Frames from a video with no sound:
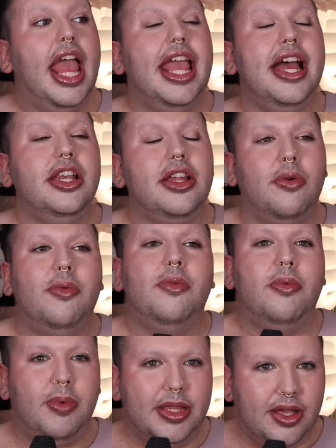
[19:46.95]
And
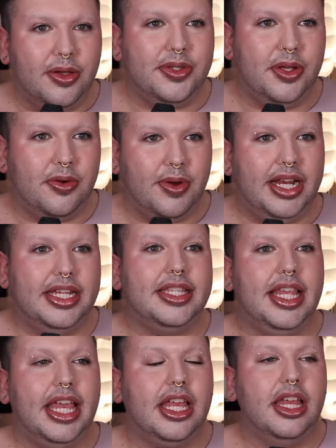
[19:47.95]
what's also great
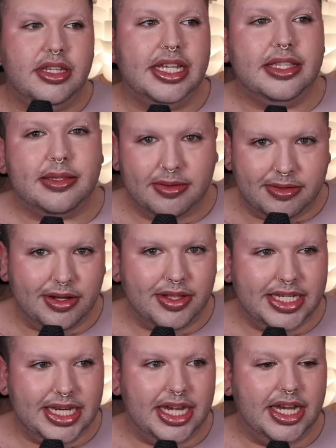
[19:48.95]
is like Nyx
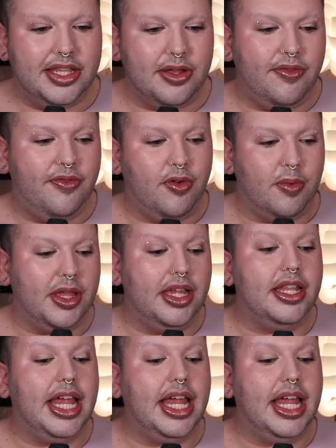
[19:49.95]
clearly did it in its own formula.